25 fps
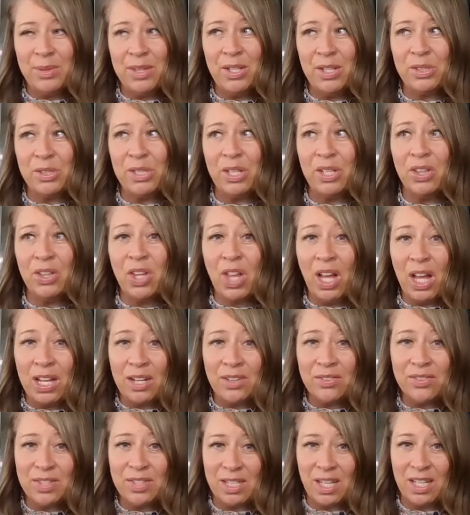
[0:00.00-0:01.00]
There's a
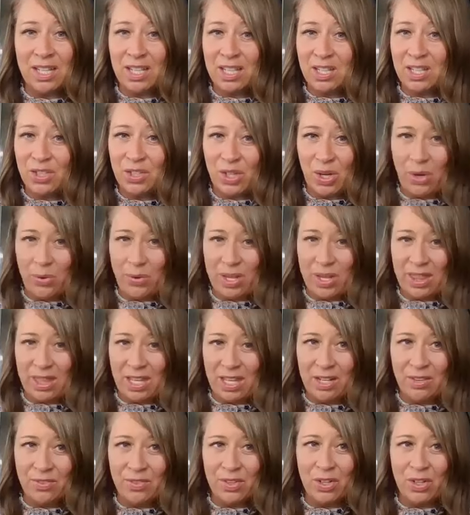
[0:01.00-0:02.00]
lot of studies showing
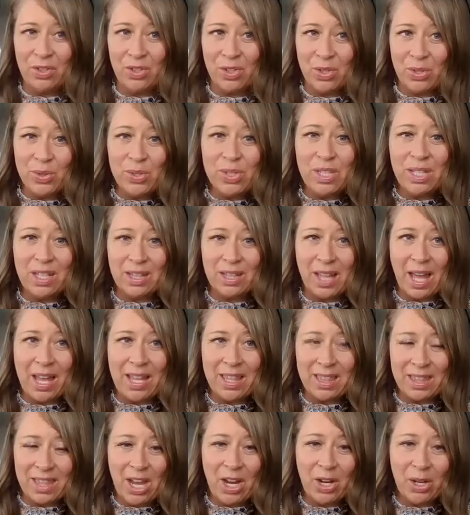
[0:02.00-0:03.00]
that if you're using
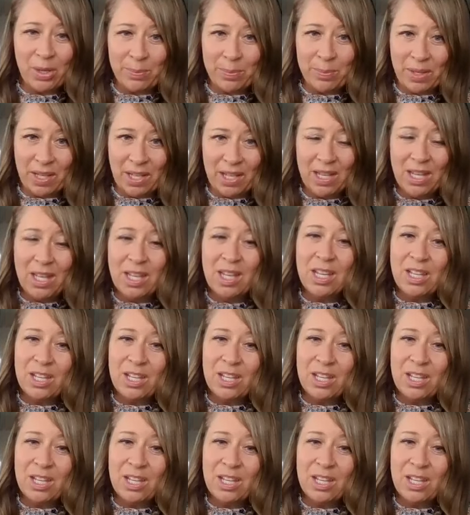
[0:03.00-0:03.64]
light therapy,